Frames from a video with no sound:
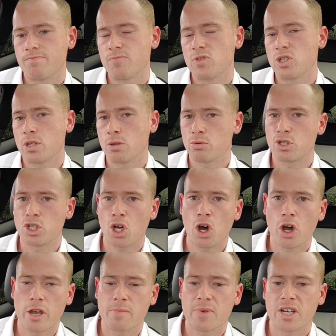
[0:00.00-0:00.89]
So
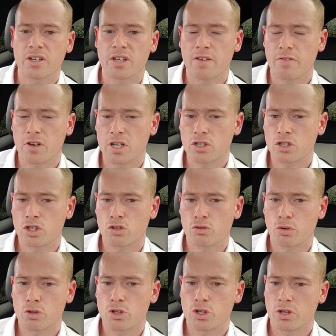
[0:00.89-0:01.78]
timing and giving
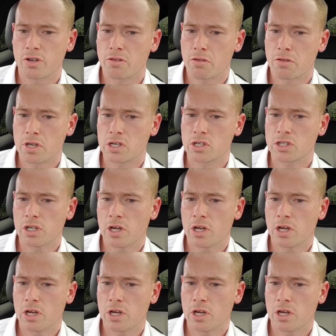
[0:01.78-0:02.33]
instruction and things